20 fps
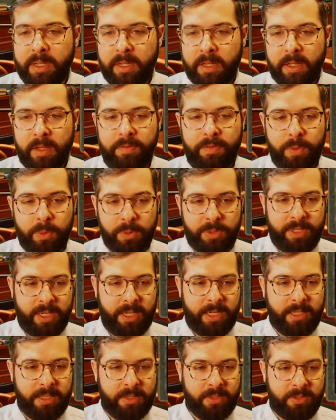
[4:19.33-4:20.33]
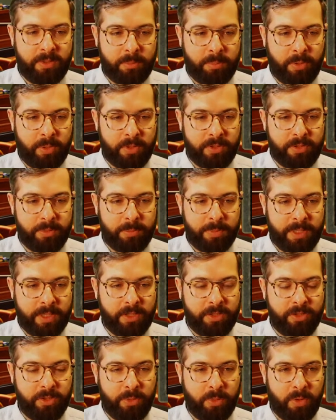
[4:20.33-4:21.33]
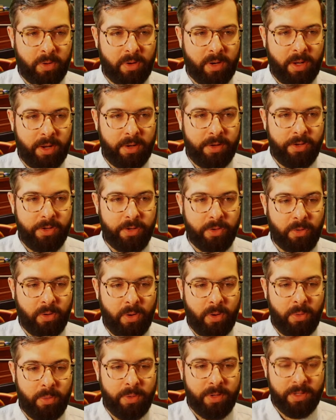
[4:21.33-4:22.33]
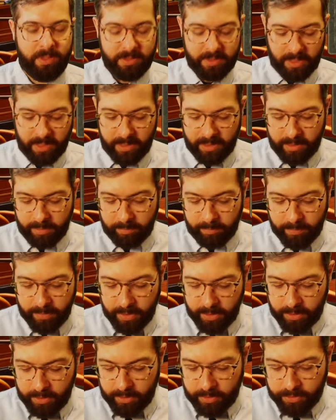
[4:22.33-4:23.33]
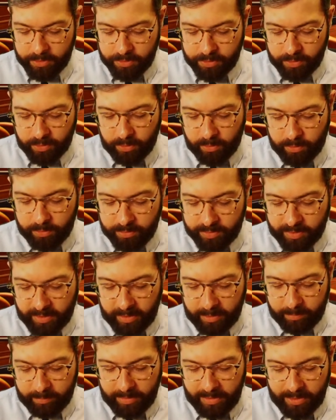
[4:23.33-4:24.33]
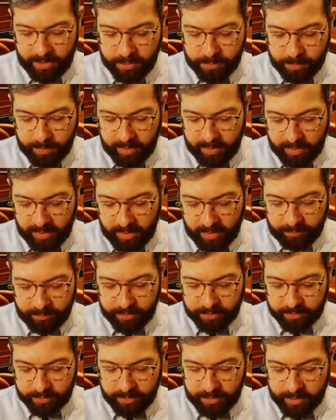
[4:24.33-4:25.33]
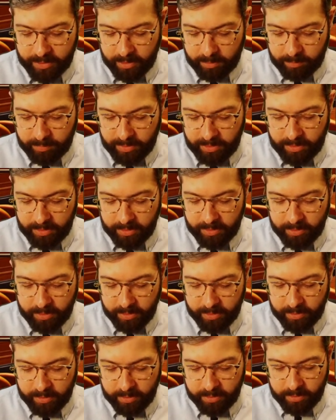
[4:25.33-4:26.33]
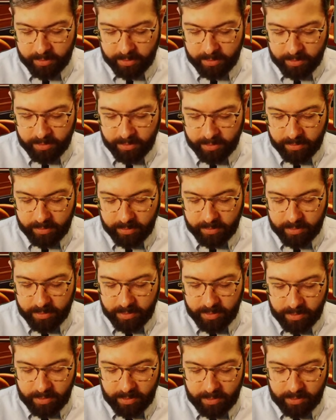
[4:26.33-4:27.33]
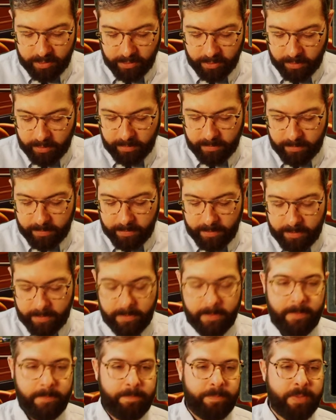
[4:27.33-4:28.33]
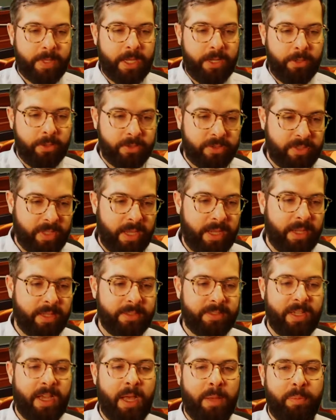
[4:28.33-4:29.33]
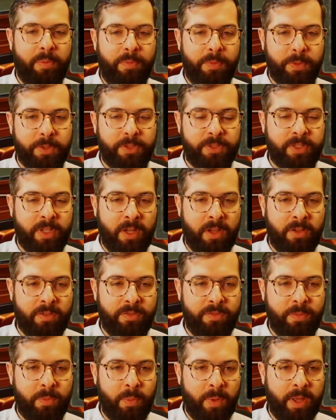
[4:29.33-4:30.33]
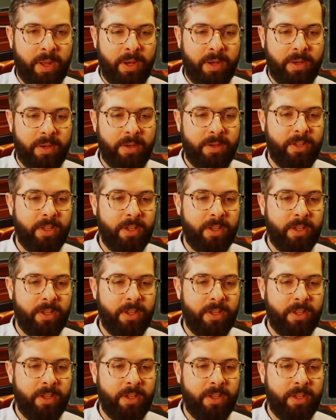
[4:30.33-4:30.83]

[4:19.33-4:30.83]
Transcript: if you were taking this in person because you are on your own time. So time management obviously going to be key here. Can you stay on top of yourself when,